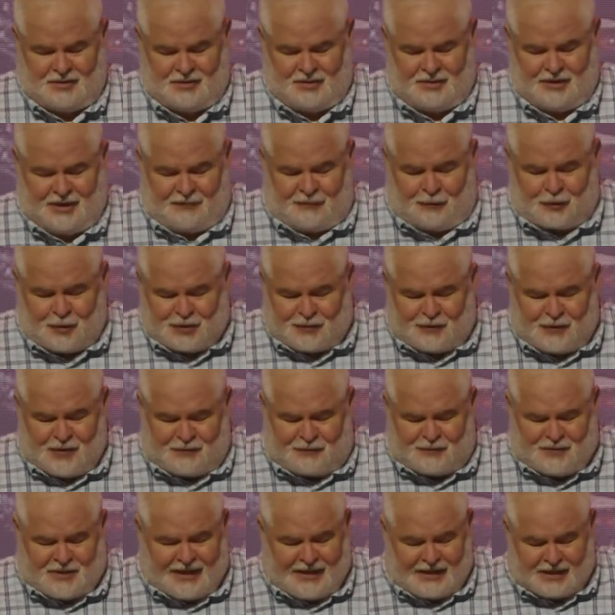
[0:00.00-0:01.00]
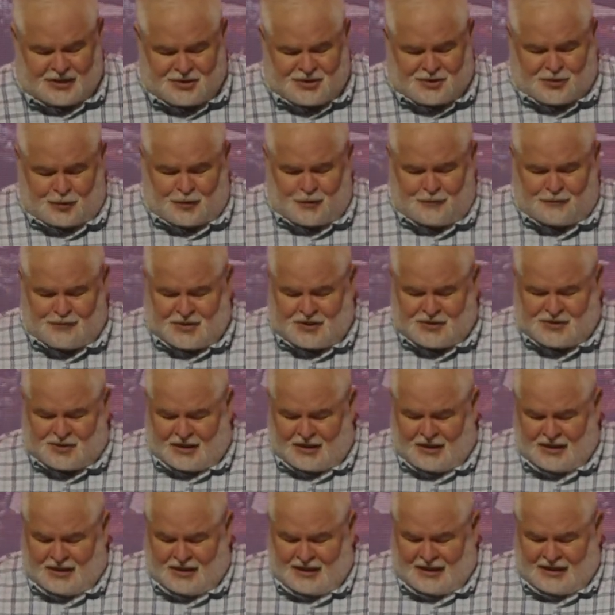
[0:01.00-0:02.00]
In verse 15, it serves as
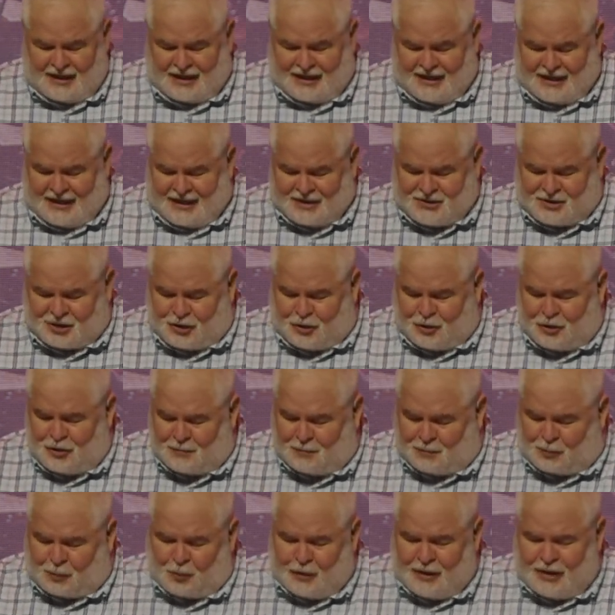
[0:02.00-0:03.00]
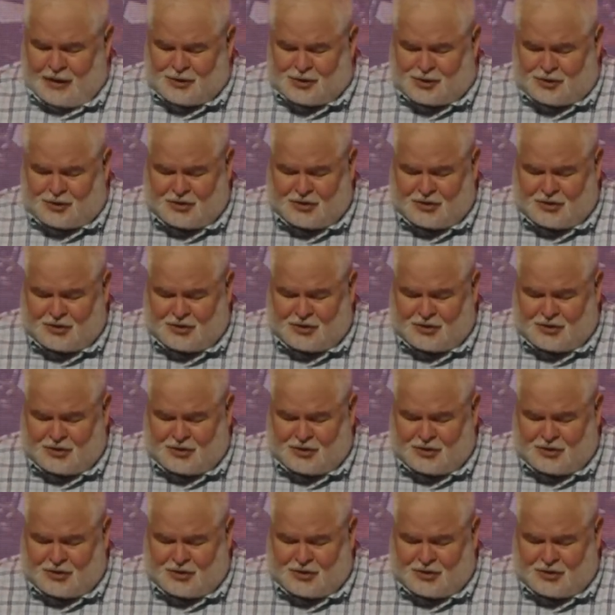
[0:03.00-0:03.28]
a good bridge